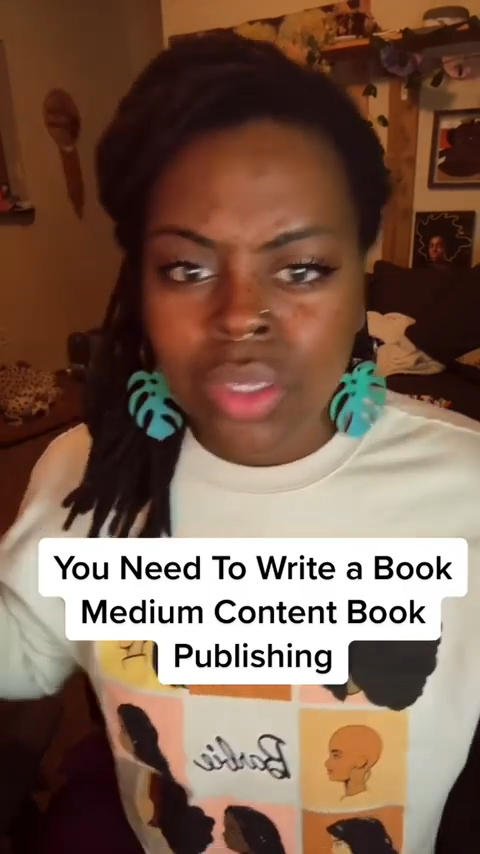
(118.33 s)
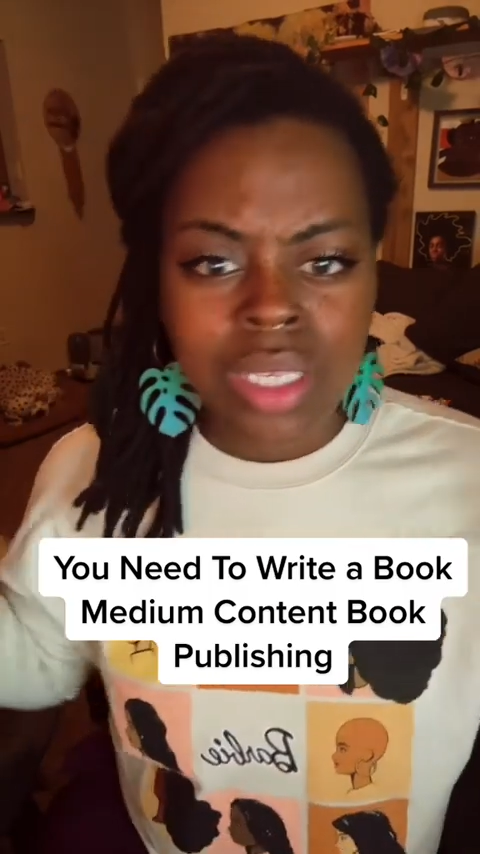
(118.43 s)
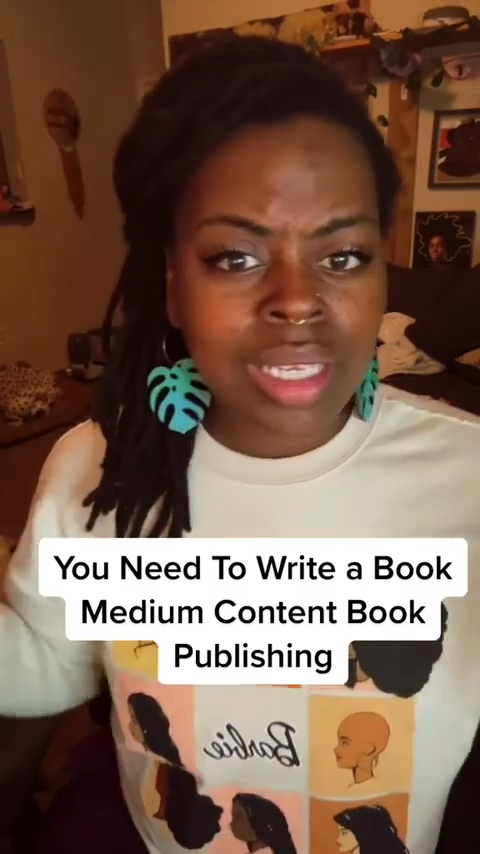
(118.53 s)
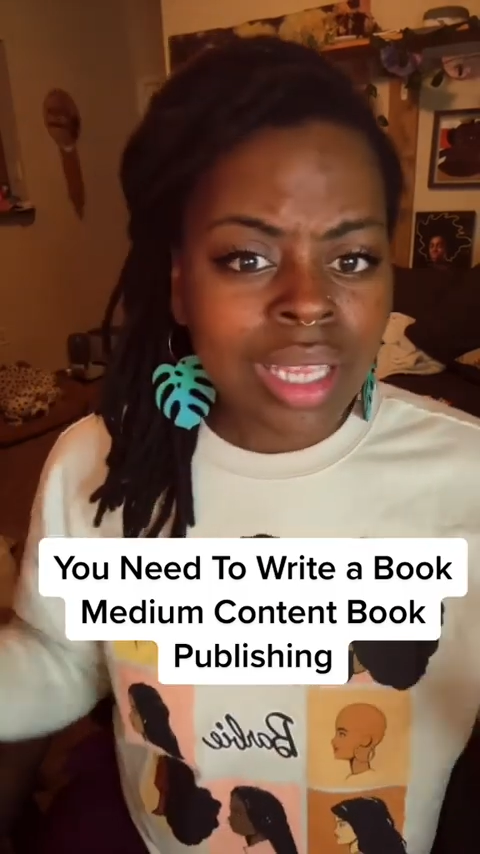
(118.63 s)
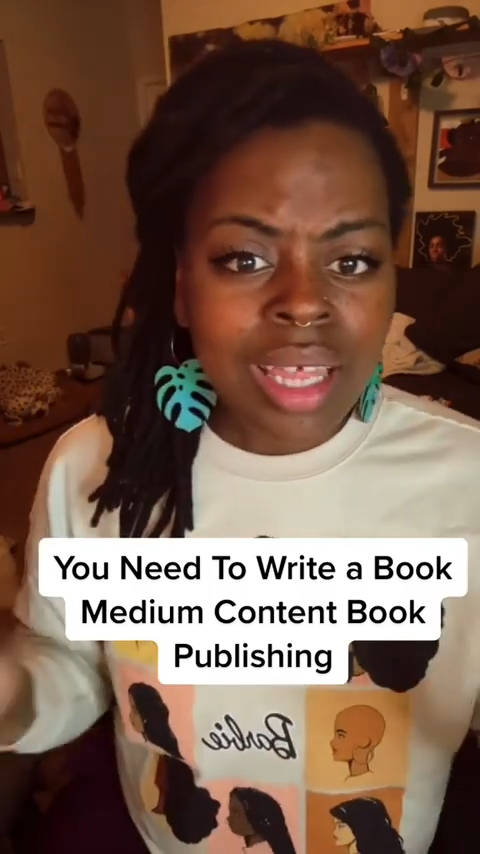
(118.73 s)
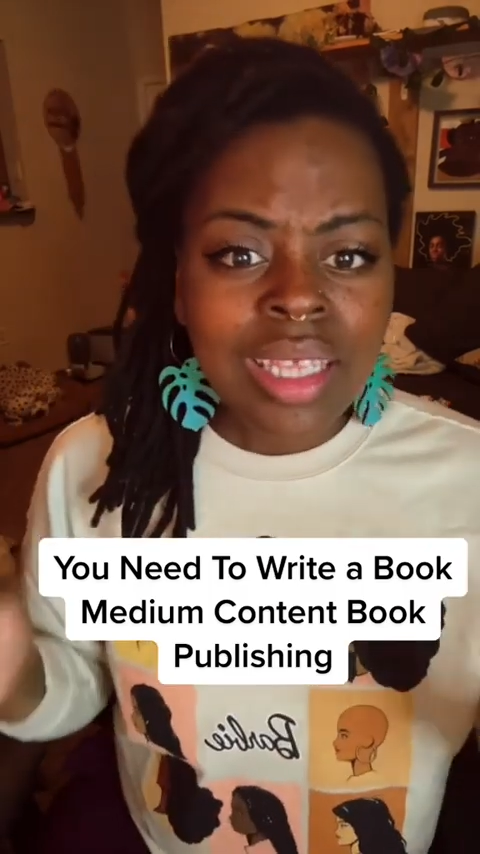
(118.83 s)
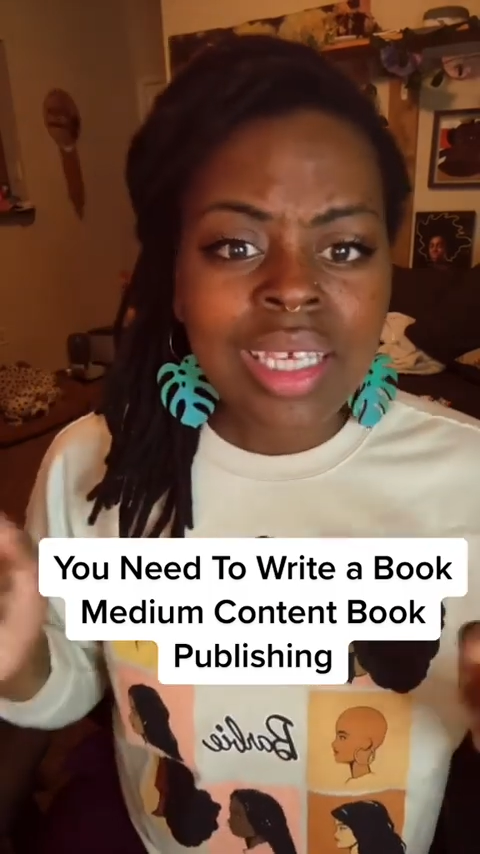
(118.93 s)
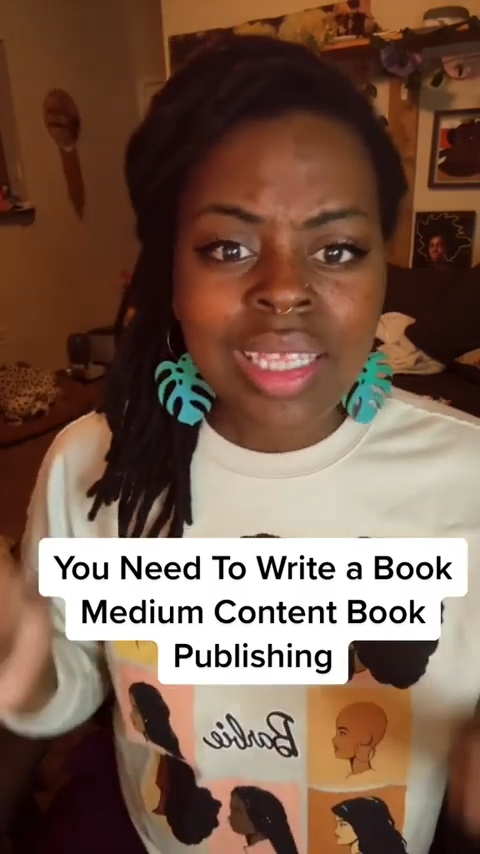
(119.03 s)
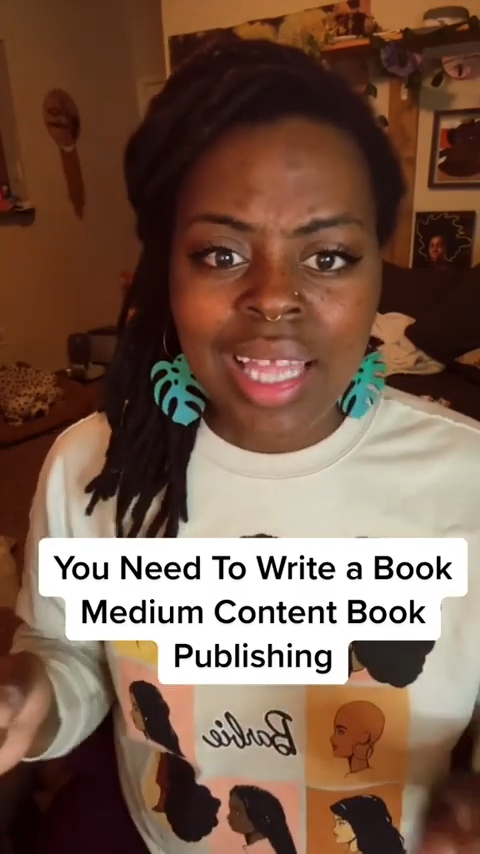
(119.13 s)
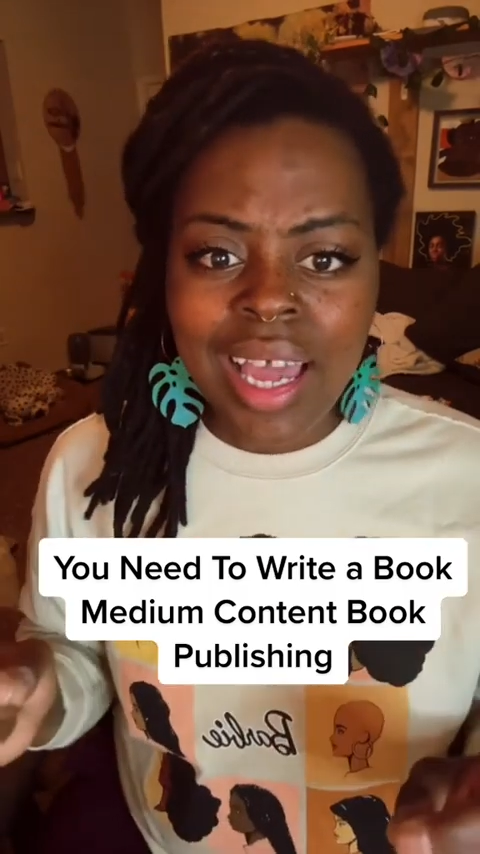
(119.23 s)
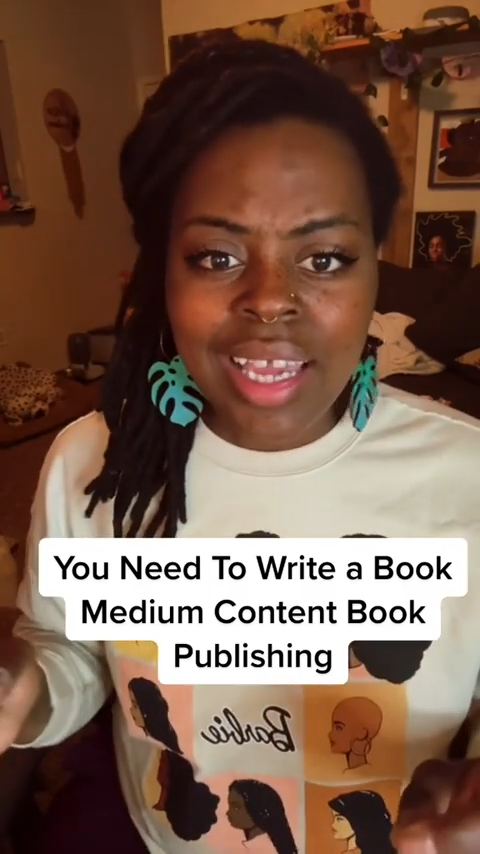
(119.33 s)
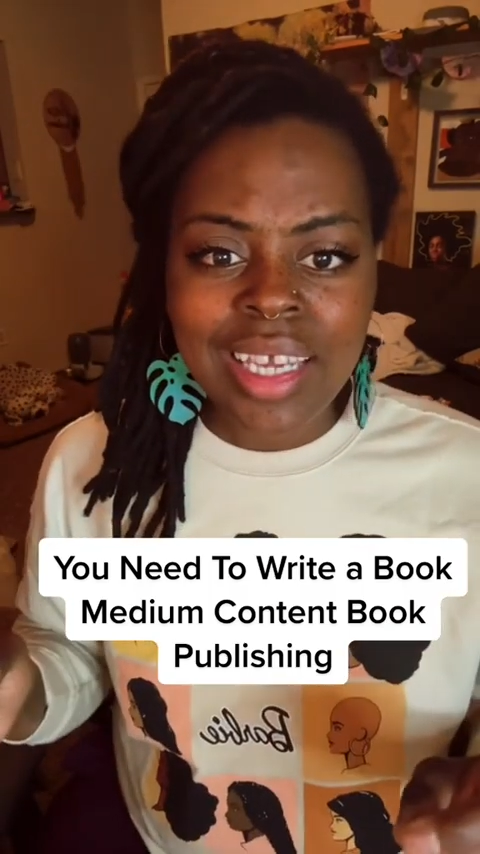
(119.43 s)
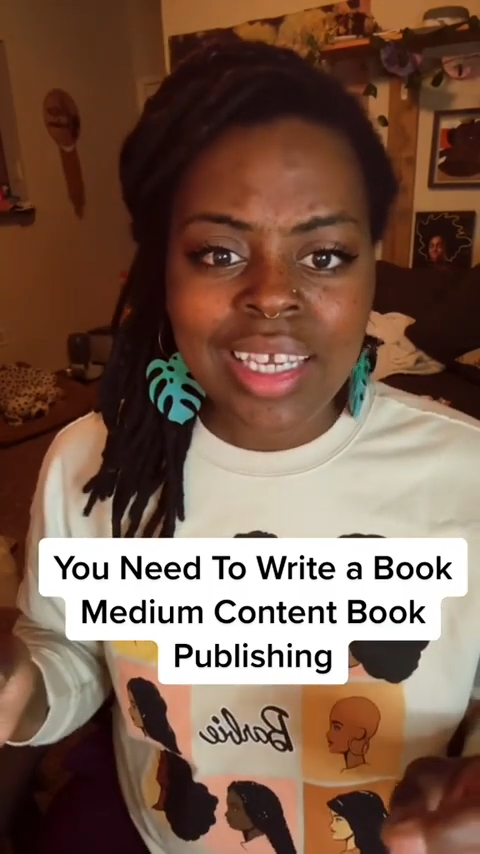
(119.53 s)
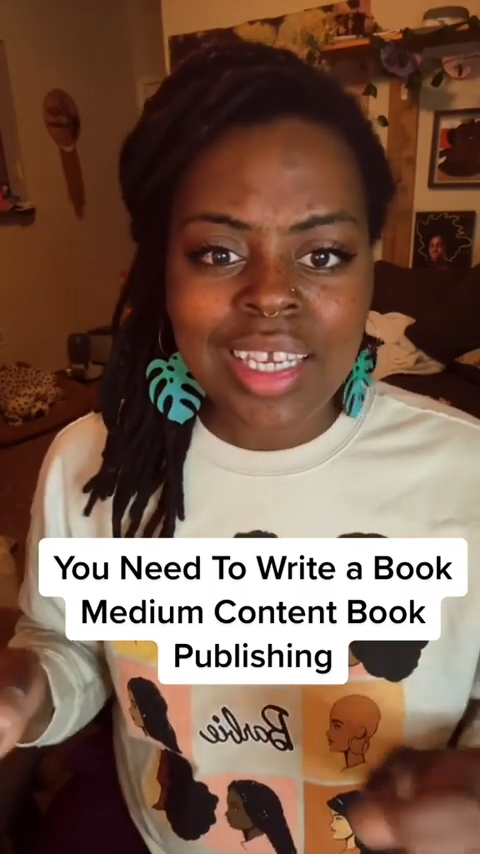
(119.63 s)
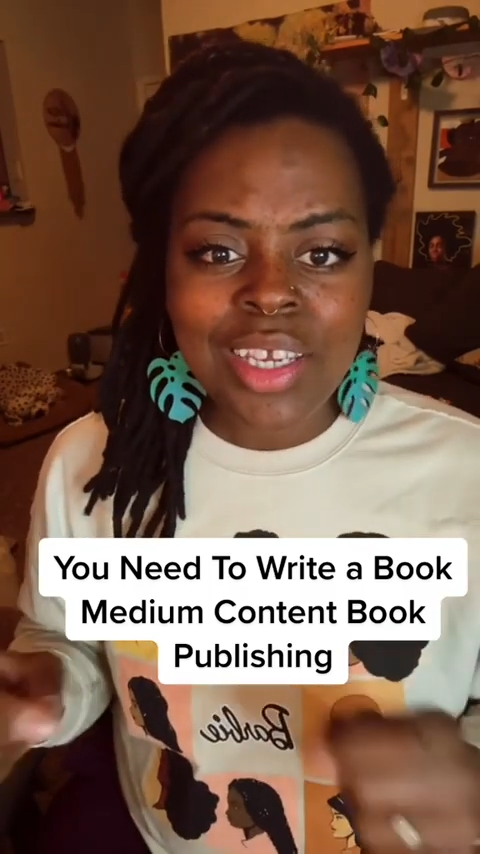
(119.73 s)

Nothing like,